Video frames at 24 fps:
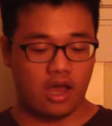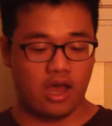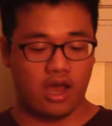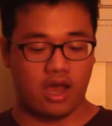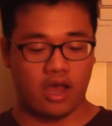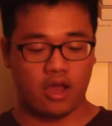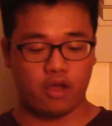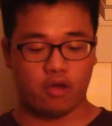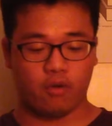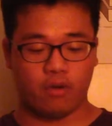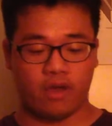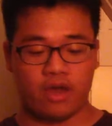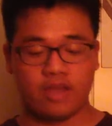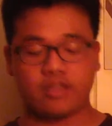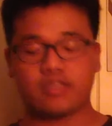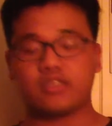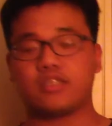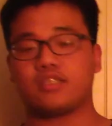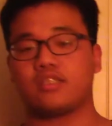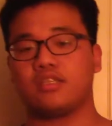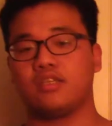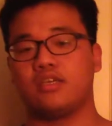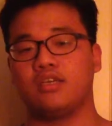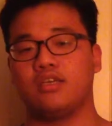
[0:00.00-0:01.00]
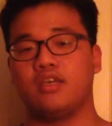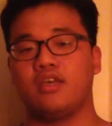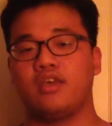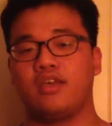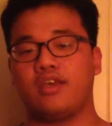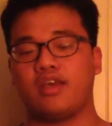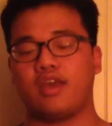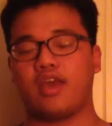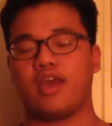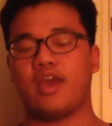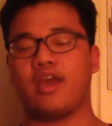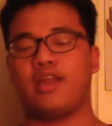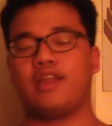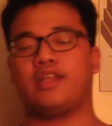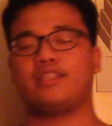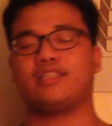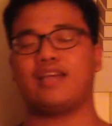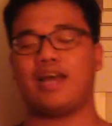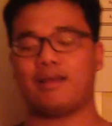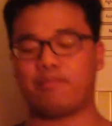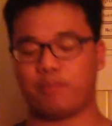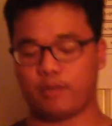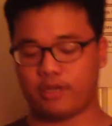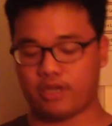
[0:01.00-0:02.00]
iOS, and its
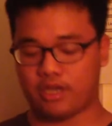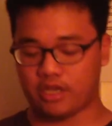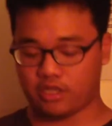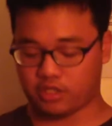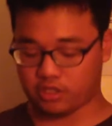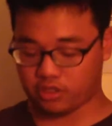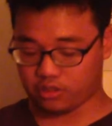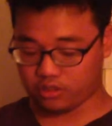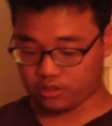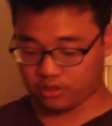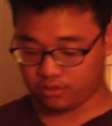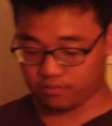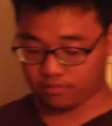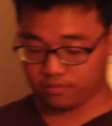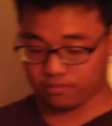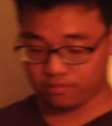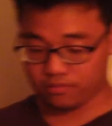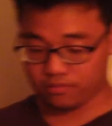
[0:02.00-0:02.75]
applications.